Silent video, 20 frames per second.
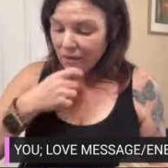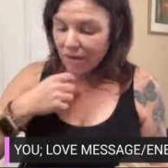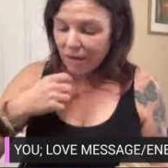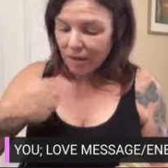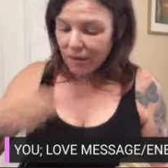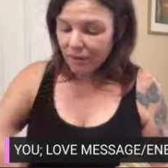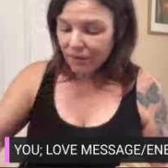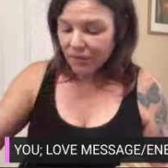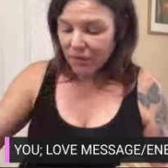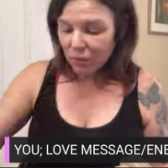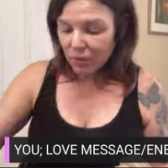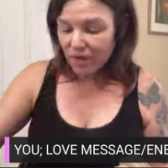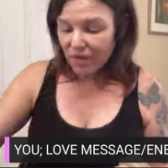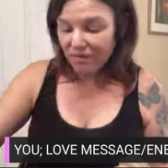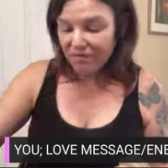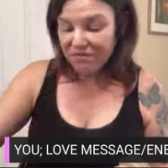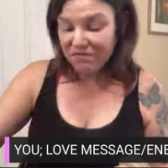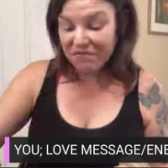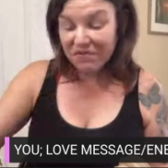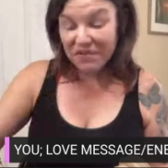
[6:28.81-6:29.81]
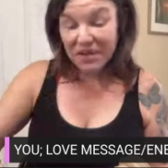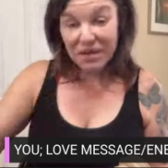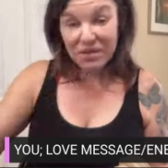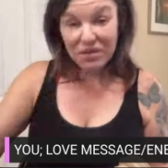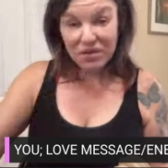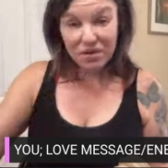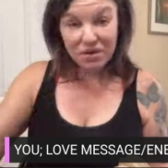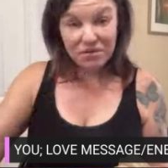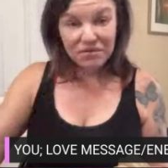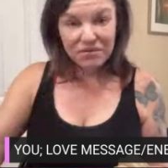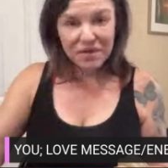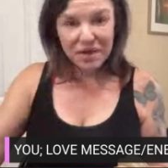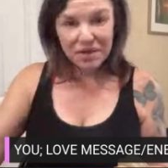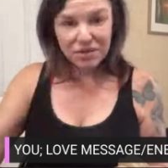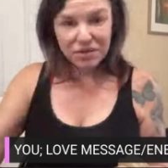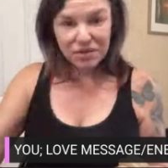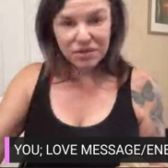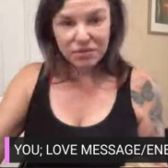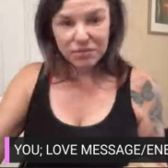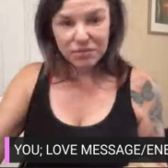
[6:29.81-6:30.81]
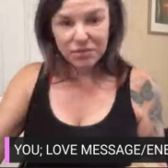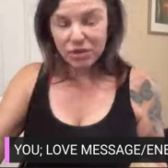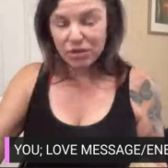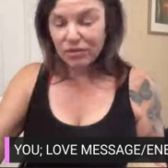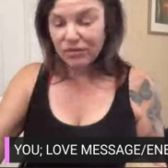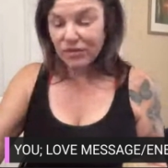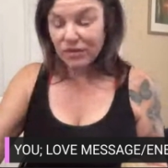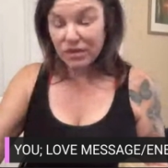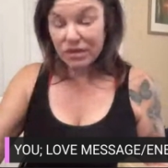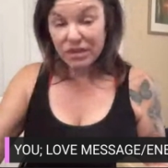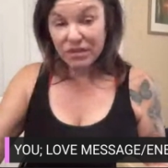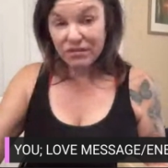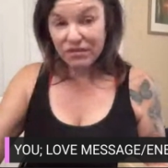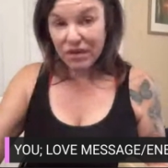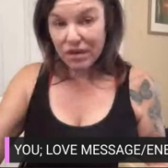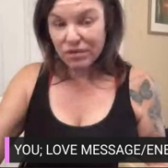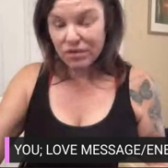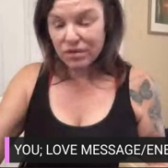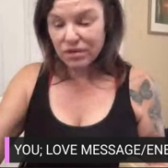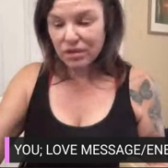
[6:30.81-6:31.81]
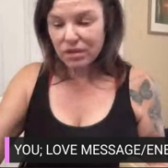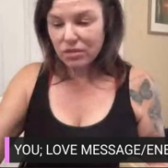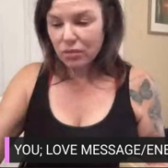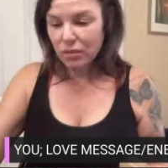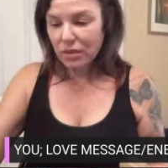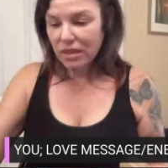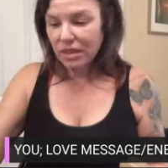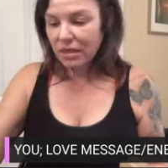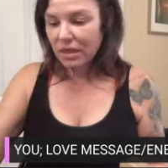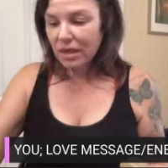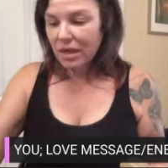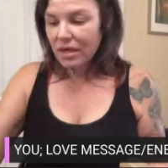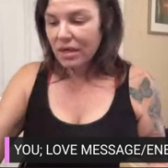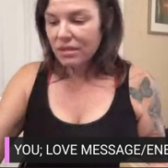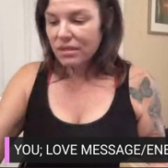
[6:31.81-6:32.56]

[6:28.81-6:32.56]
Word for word: All right. We have feather. Feather could you could see feathers this week.